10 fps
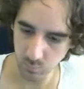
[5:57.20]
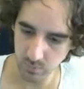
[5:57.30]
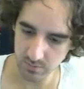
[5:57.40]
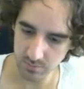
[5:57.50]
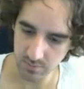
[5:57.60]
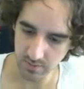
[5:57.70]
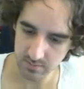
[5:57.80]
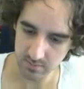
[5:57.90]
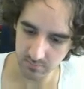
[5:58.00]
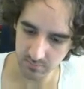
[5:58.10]
when you
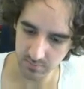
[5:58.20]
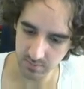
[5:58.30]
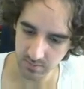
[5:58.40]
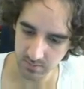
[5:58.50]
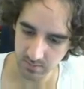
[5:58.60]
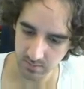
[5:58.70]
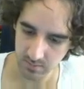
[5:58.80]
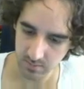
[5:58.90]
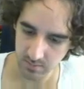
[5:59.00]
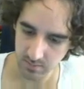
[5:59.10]
drag something,
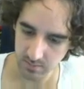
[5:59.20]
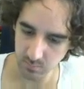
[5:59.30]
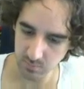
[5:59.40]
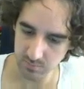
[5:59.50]
you will